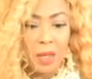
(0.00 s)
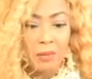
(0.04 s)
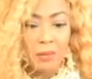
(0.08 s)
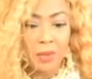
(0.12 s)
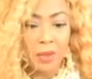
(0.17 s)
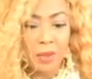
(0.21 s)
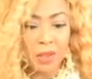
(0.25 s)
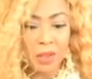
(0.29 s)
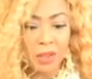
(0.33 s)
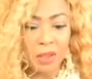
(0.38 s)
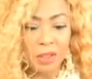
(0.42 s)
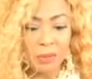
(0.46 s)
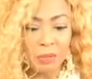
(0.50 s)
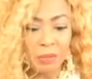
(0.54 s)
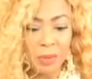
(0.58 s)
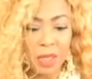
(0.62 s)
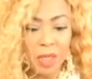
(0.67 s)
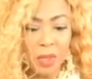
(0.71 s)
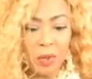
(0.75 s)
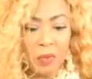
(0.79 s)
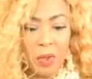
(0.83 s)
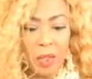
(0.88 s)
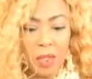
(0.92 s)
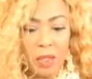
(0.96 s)
Because the
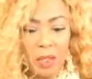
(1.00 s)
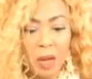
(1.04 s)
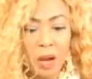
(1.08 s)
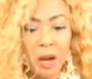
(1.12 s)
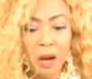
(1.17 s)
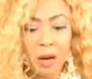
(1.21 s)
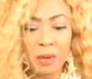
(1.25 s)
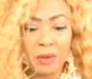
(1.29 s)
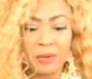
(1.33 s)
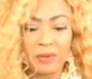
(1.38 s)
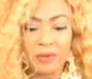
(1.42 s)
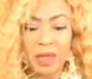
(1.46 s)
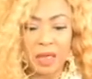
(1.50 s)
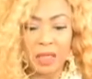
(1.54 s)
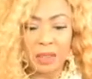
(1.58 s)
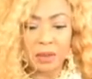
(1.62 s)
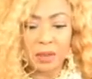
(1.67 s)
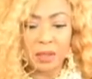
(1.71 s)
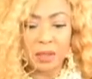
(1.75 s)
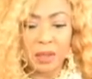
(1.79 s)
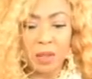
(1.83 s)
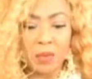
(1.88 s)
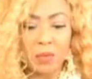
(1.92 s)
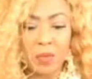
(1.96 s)
minute we know that
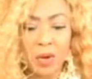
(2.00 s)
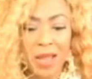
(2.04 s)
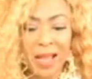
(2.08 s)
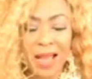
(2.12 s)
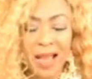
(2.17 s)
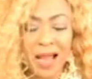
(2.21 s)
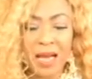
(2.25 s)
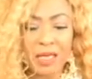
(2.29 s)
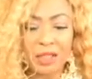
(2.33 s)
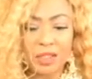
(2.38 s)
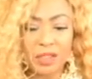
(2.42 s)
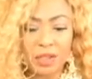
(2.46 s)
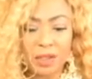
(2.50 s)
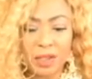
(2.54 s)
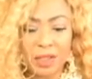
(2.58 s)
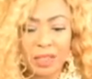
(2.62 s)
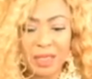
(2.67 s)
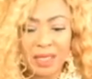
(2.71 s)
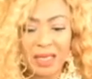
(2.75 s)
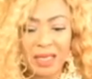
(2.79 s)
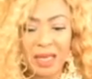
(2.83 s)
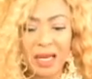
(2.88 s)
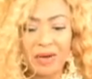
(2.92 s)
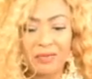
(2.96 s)
we're actually
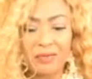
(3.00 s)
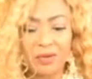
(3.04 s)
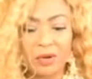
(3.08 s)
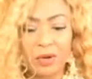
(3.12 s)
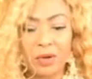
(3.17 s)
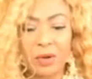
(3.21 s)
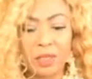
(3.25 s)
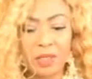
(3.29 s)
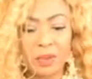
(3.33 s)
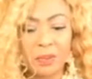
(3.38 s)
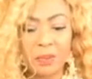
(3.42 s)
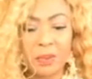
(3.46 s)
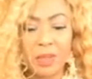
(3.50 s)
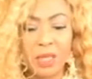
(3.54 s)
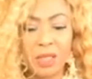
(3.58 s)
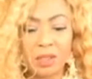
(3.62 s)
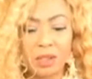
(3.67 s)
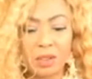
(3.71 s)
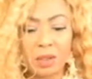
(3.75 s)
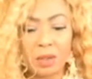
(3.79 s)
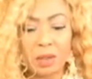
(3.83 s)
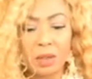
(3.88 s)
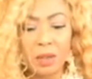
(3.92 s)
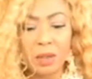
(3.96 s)
here for God's
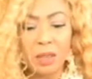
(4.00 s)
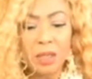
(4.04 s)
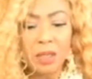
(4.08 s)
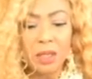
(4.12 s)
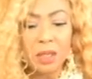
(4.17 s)
pleasure,